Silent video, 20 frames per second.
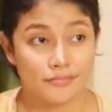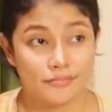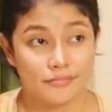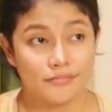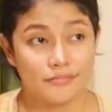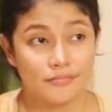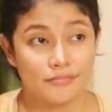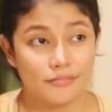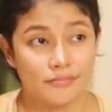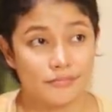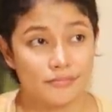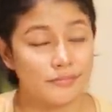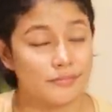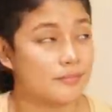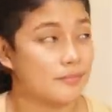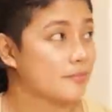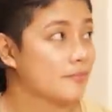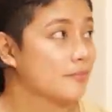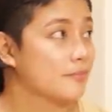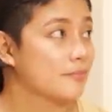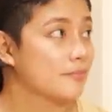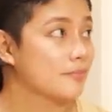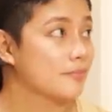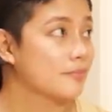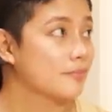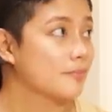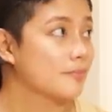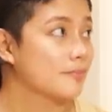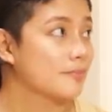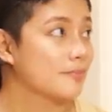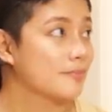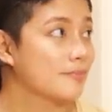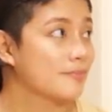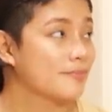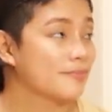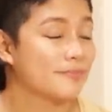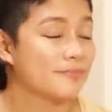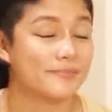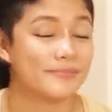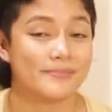
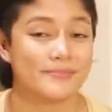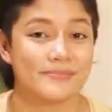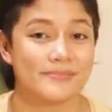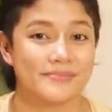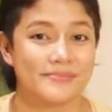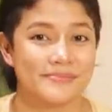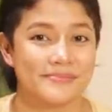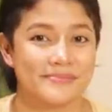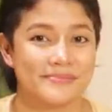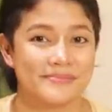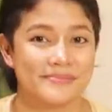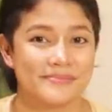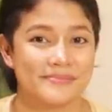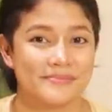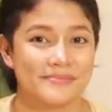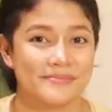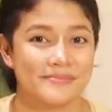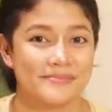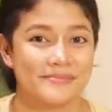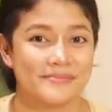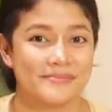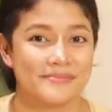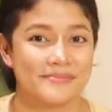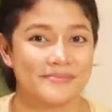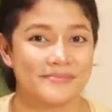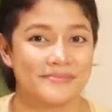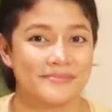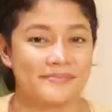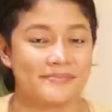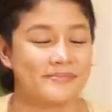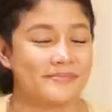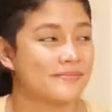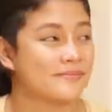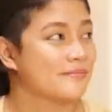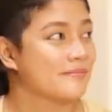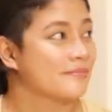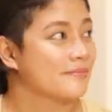(silent)